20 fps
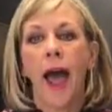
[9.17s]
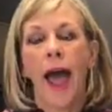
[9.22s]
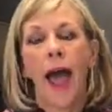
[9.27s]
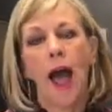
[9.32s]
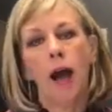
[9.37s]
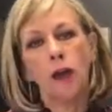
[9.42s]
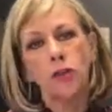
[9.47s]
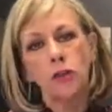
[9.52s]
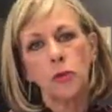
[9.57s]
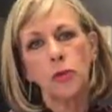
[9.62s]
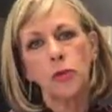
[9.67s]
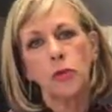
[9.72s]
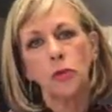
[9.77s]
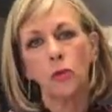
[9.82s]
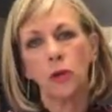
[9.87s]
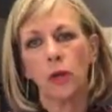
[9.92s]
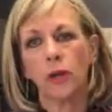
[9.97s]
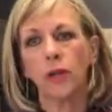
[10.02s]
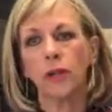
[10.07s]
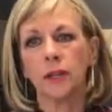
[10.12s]
how to be
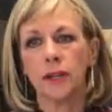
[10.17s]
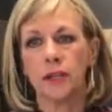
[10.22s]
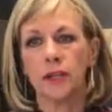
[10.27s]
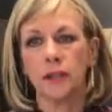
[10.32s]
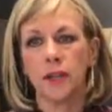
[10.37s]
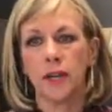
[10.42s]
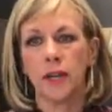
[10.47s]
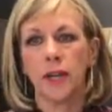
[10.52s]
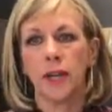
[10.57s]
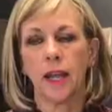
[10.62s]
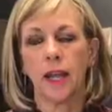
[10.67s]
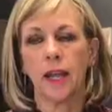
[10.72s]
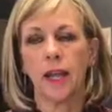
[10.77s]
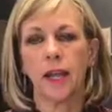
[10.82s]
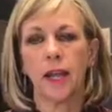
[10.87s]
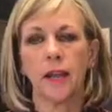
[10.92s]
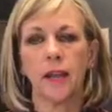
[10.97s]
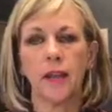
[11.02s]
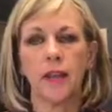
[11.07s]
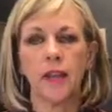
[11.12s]
realistic
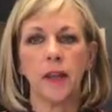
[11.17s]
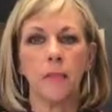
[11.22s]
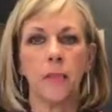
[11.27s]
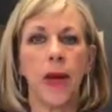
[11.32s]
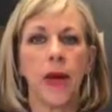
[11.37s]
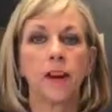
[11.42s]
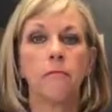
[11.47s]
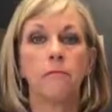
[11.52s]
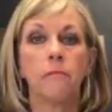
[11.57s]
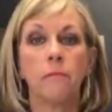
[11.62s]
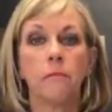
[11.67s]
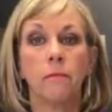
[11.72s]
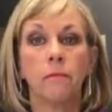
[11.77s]
in the amount of